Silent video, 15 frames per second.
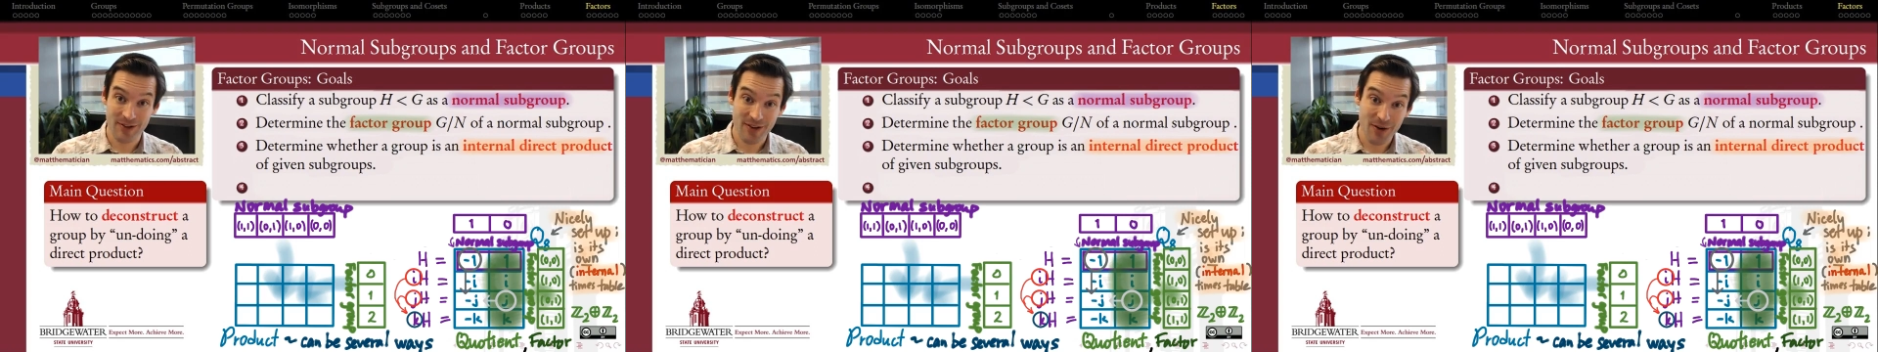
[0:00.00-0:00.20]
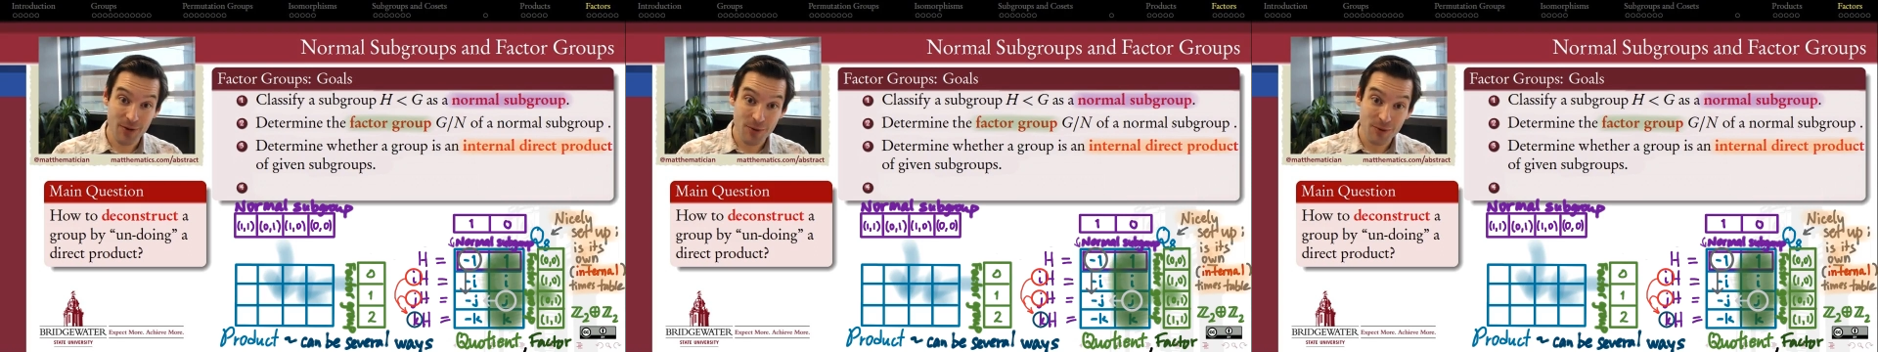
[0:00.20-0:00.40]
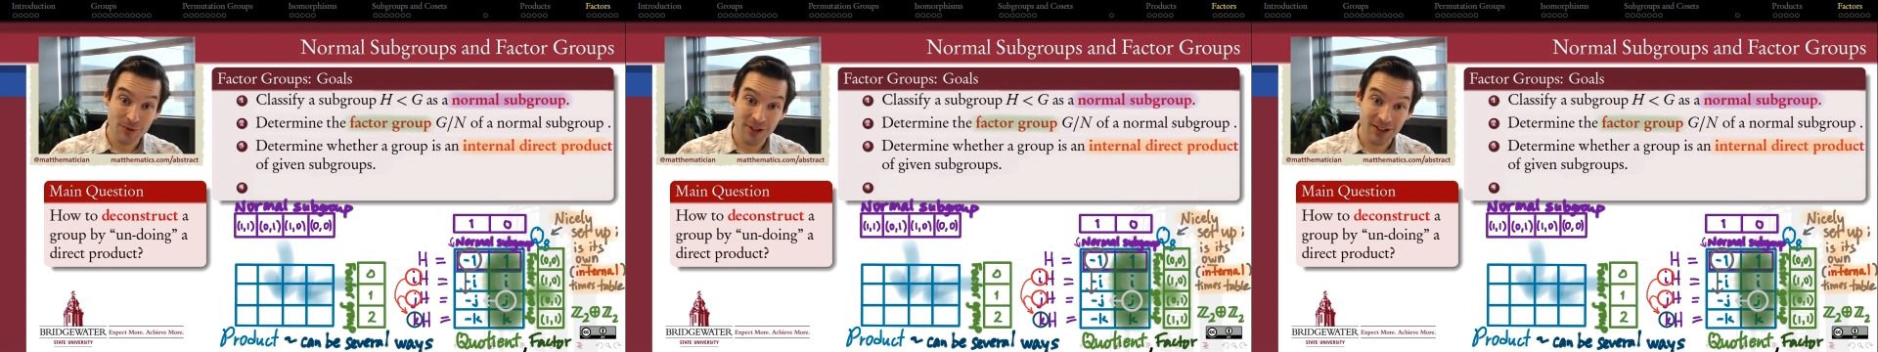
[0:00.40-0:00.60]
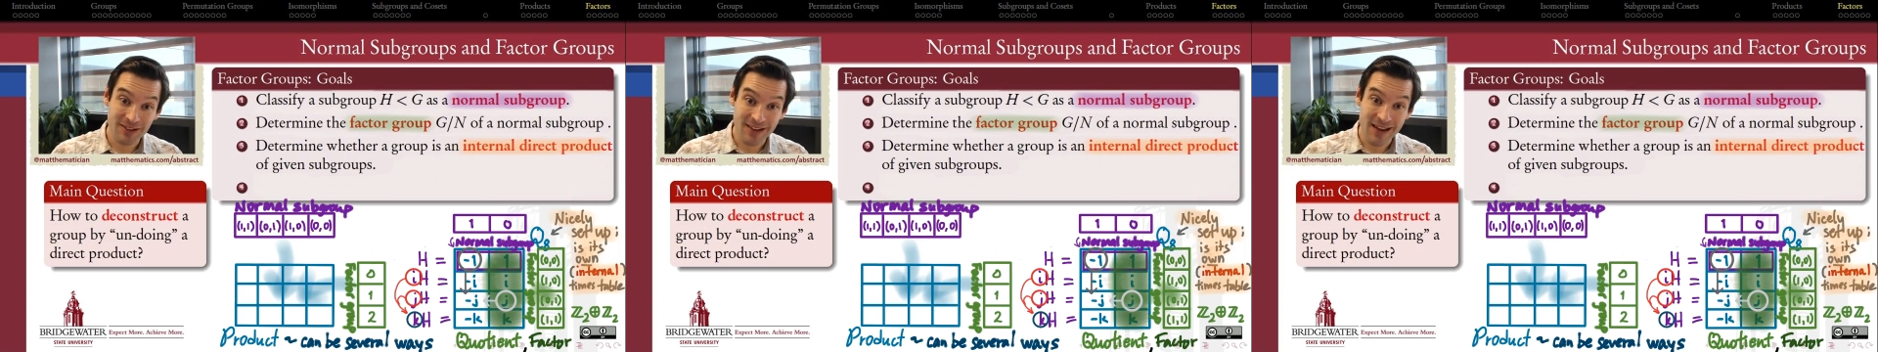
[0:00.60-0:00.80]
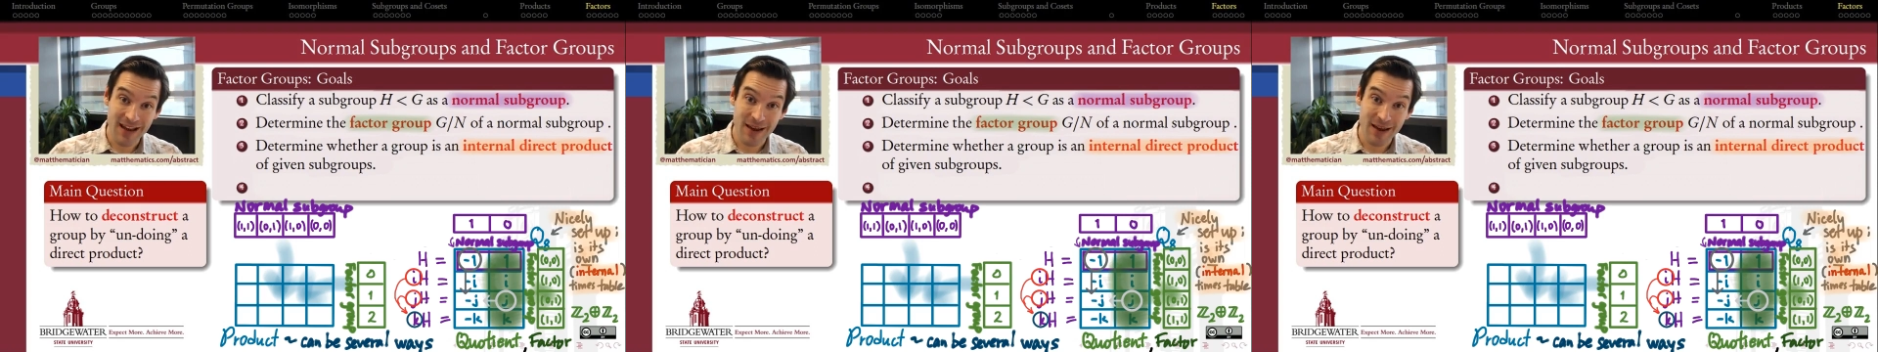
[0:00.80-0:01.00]
its own little
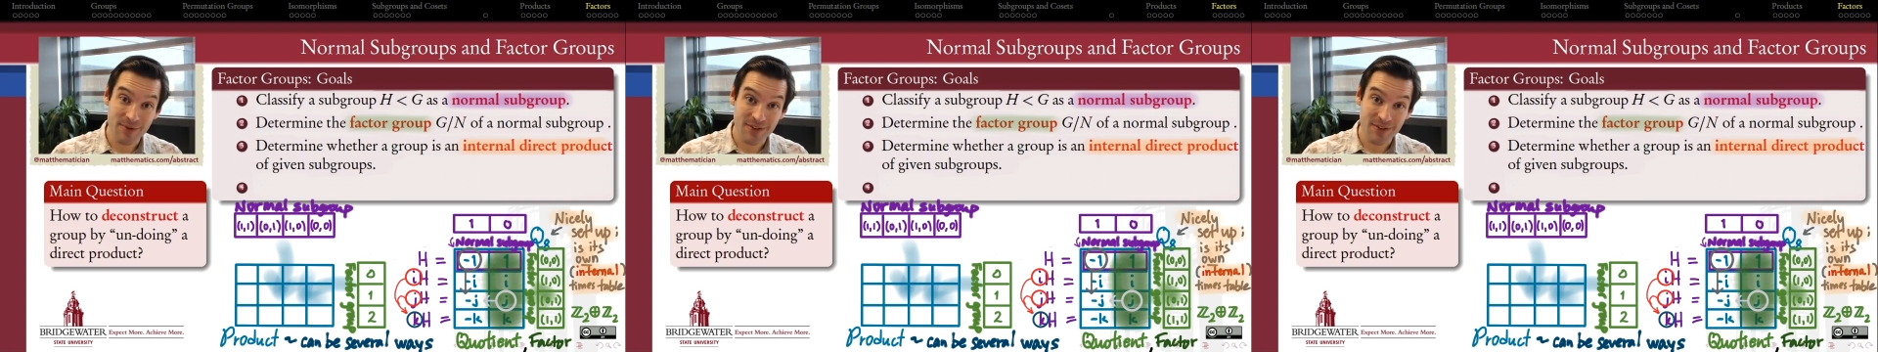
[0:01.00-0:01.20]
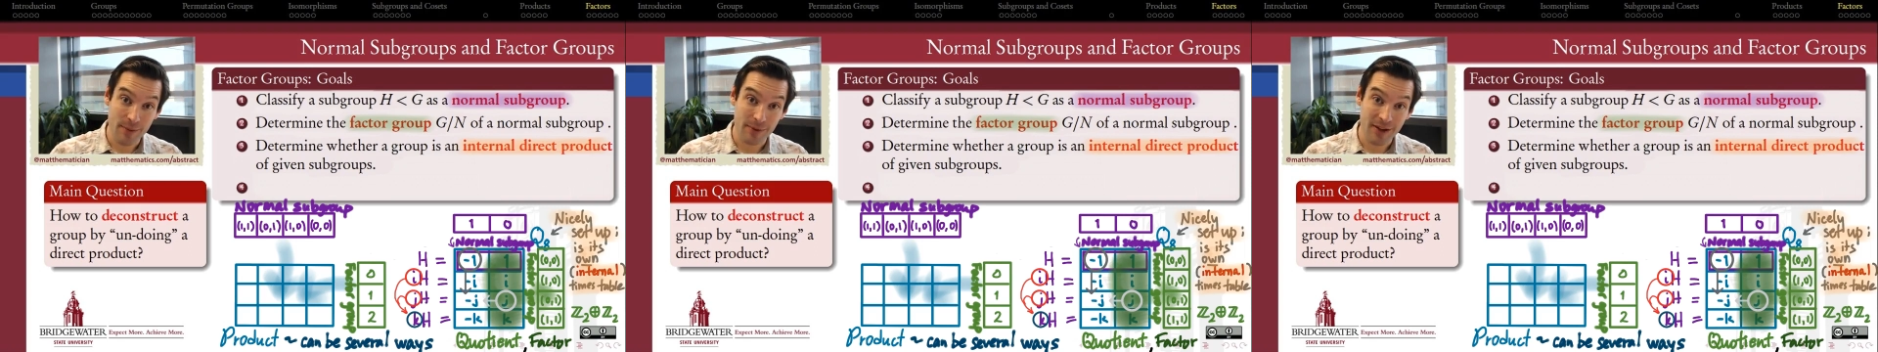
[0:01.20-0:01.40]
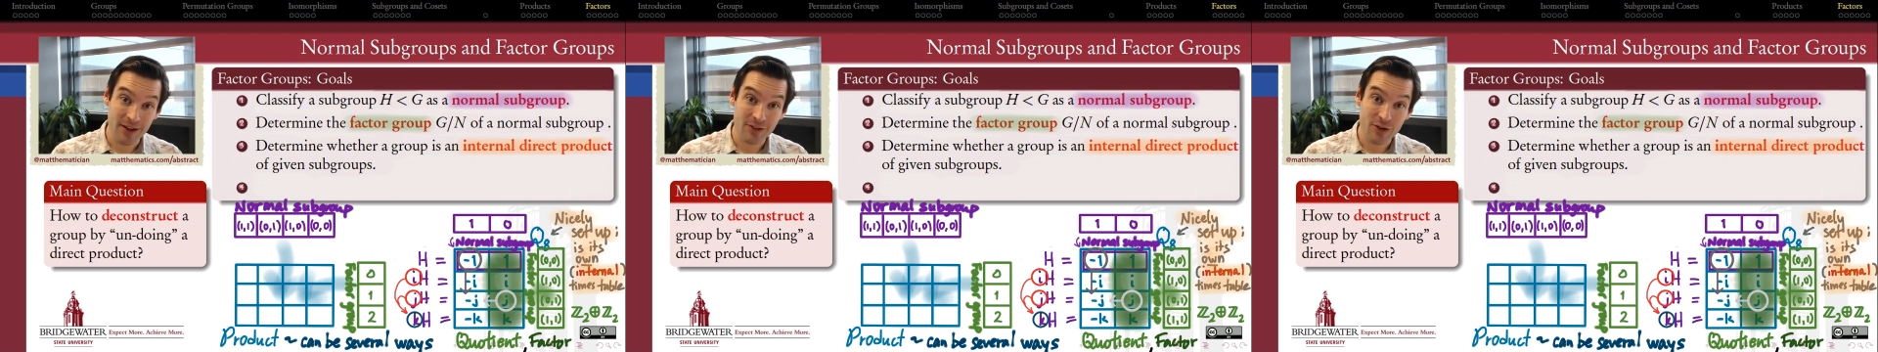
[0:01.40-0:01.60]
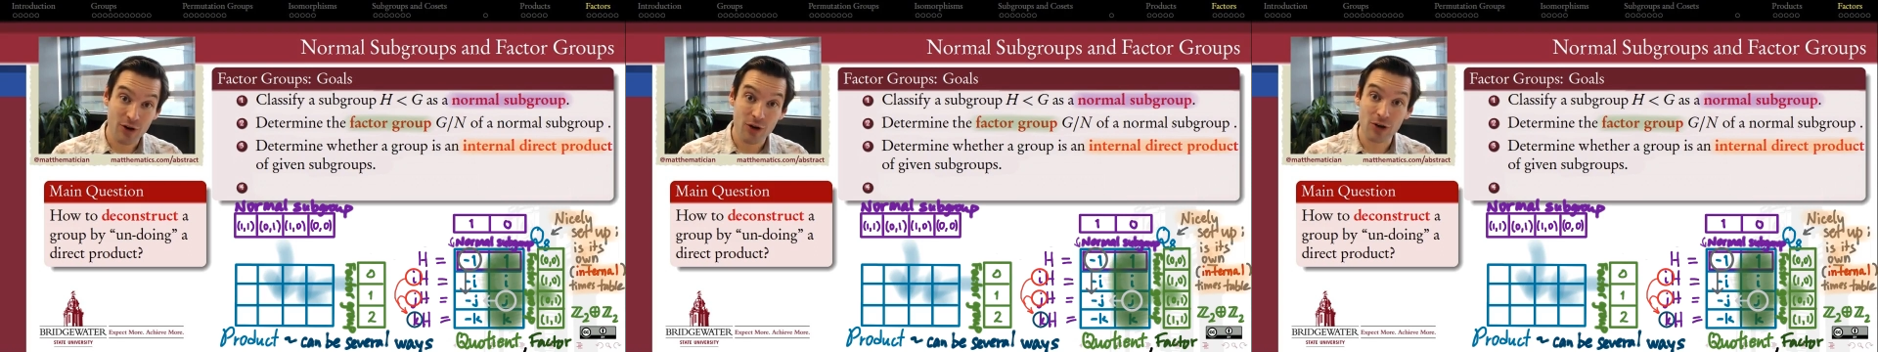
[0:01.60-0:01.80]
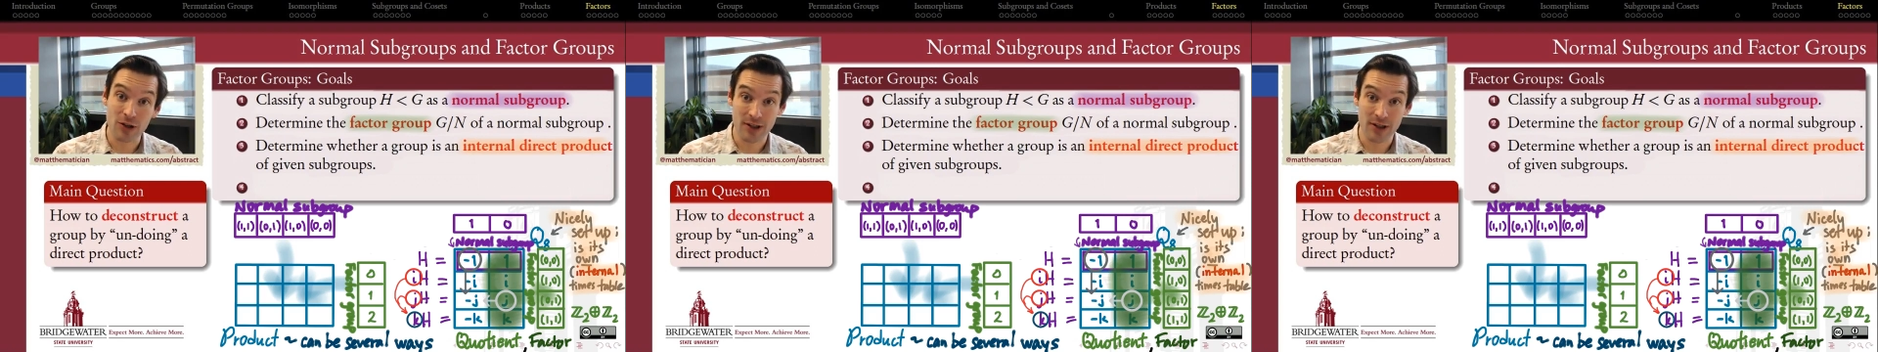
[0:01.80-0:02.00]
times table
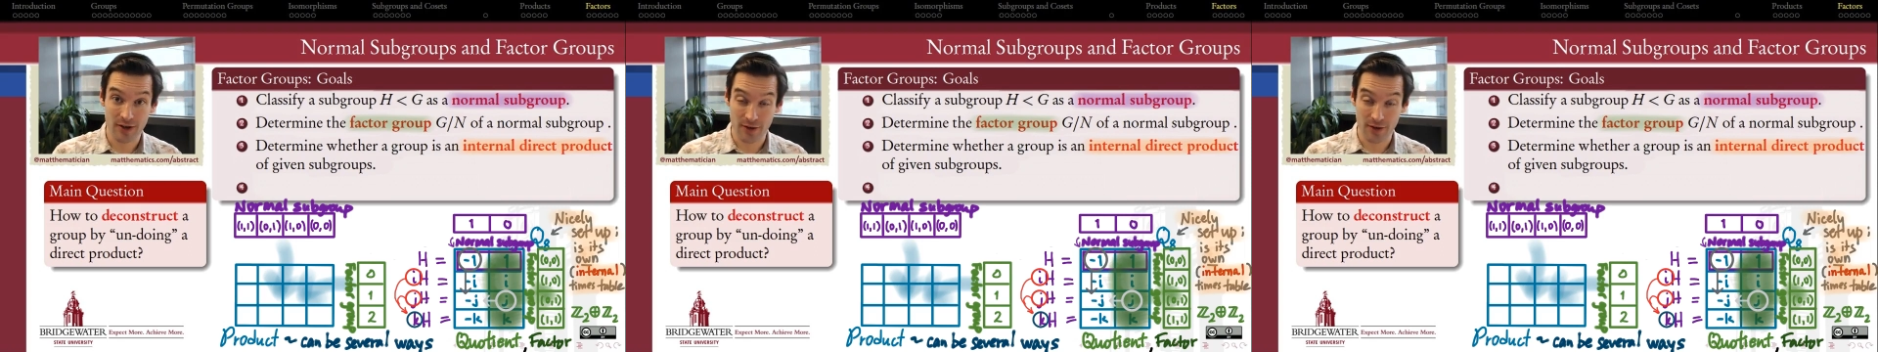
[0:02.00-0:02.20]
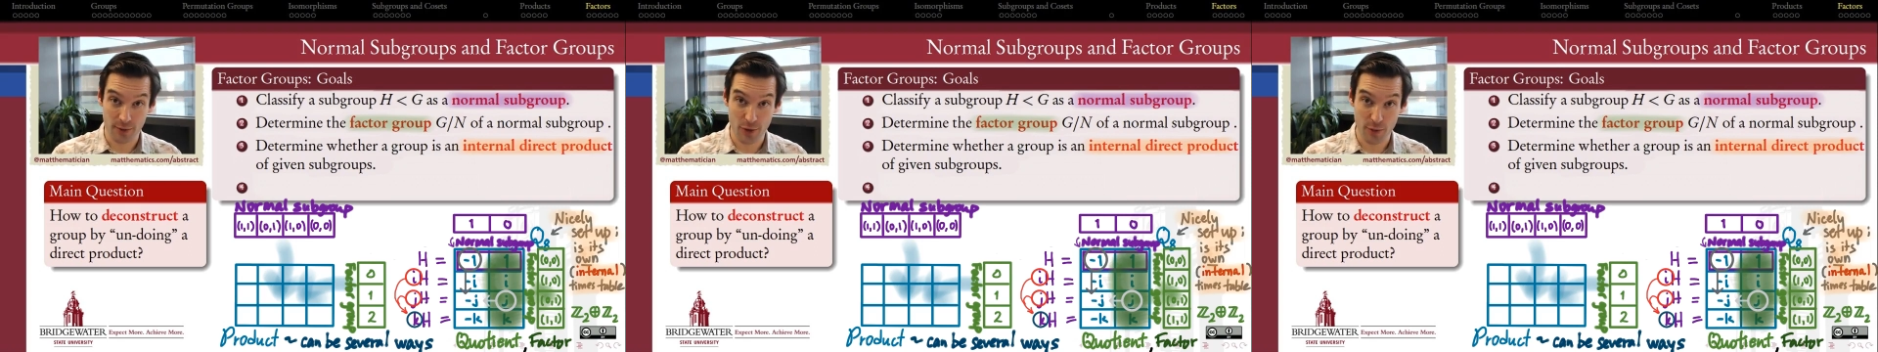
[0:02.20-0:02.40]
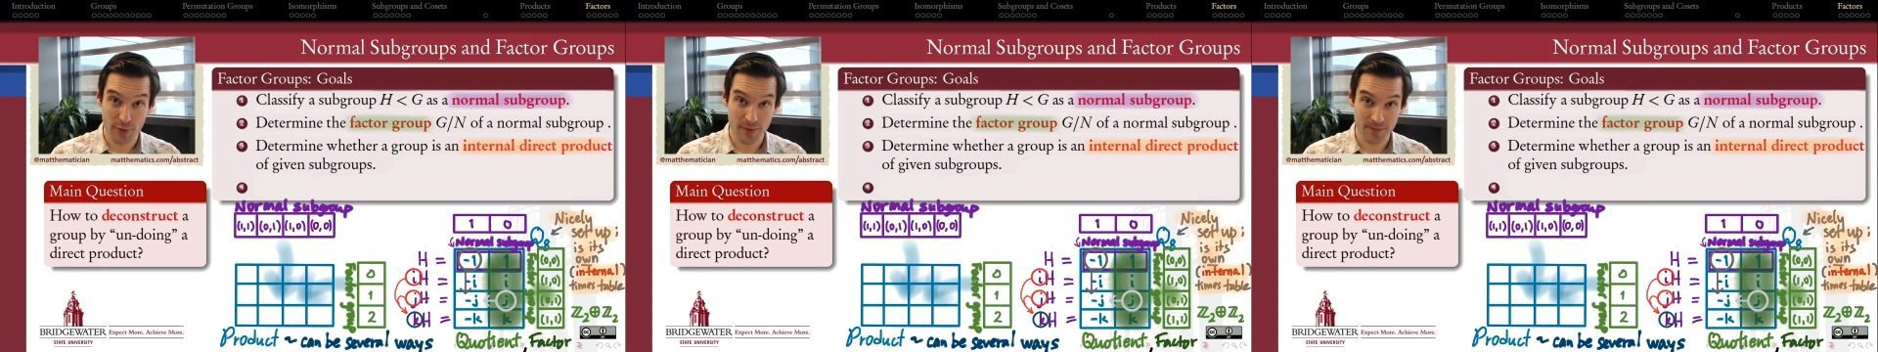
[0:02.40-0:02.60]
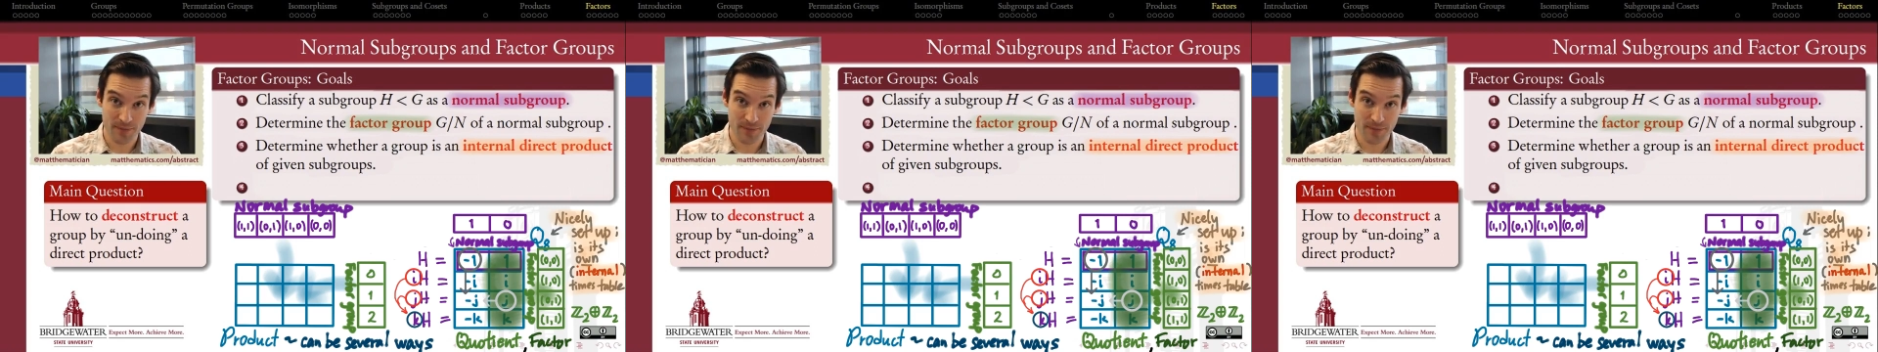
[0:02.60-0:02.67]
internally to the group.